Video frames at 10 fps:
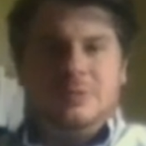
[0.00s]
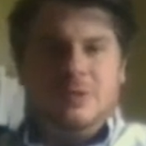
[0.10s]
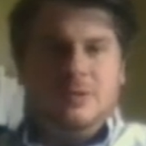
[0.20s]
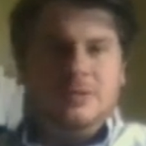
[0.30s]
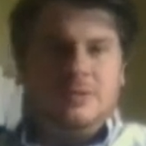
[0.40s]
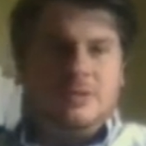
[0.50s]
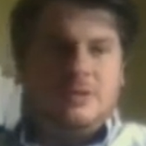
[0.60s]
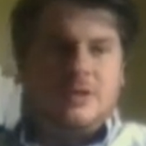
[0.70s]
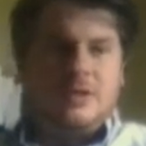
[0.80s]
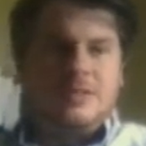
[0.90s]
Norton called
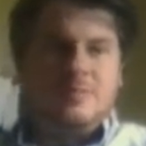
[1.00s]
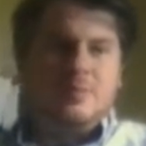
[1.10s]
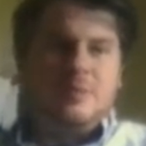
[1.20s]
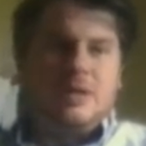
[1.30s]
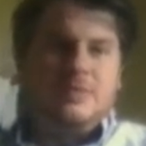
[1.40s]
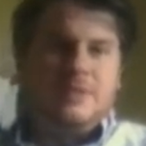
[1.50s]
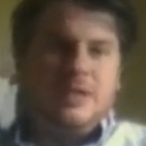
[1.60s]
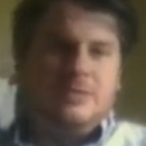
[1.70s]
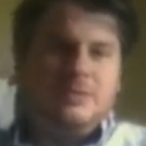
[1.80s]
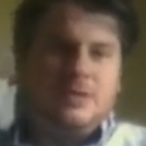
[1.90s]
Autism in
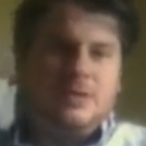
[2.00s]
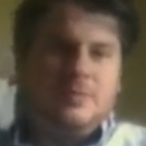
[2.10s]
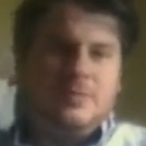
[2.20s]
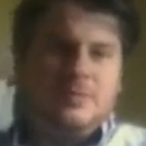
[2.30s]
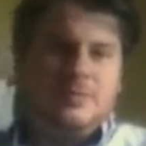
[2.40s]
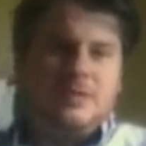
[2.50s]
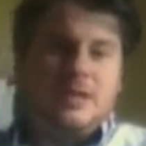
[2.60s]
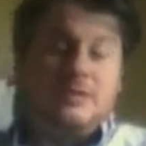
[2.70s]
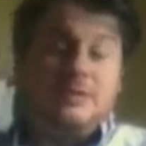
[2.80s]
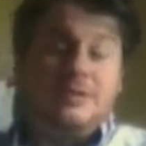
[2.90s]
Polyvagal Terms with
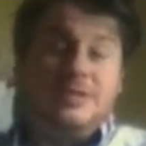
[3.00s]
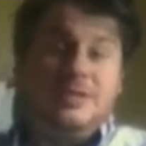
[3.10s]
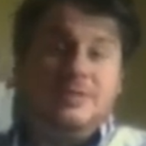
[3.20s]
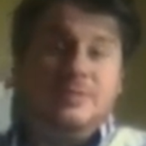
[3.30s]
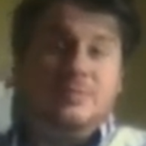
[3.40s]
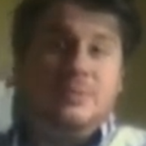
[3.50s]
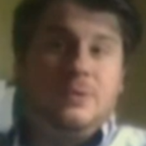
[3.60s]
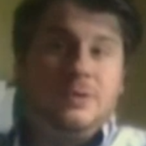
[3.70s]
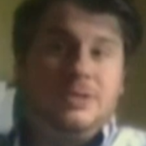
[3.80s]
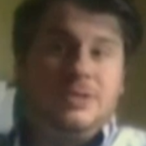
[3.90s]
Dr. Stephen
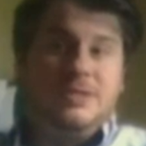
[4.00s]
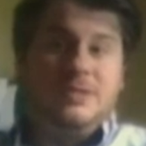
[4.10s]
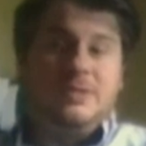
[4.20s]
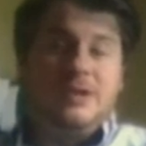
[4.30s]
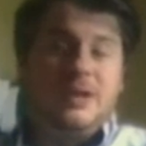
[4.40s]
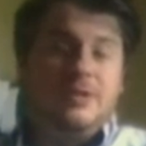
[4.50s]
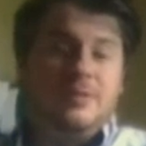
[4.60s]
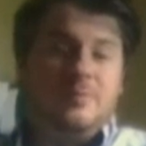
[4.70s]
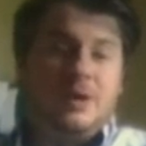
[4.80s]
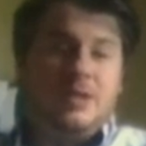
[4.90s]
Porges, the creator of
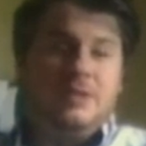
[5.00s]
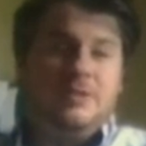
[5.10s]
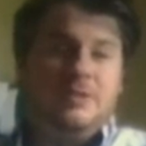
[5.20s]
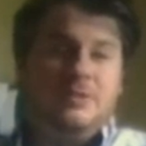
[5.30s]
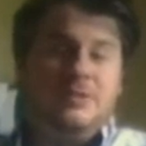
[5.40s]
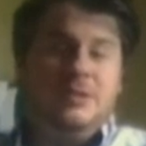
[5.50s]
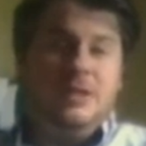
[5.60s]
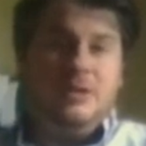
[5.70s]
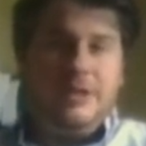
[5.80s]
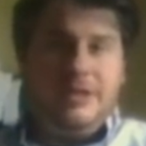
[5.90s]
polyvagal
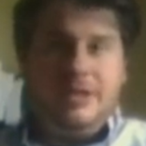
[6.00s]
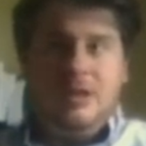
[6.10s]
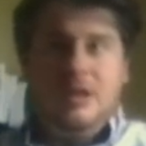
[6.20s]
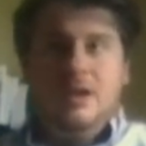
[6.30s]
theory.